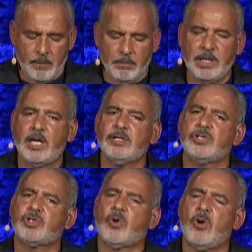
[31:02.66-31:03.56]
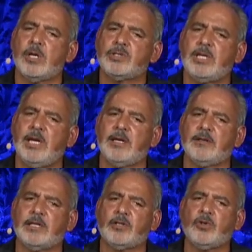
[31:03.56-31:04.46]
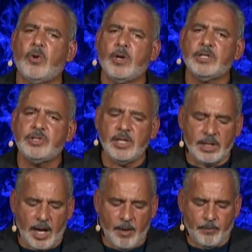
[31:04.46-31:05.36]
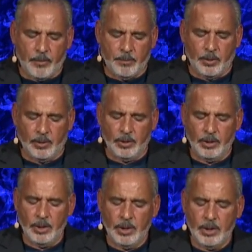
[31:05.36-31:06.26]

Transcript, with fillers: But He underscores here that the Lord is incomparable.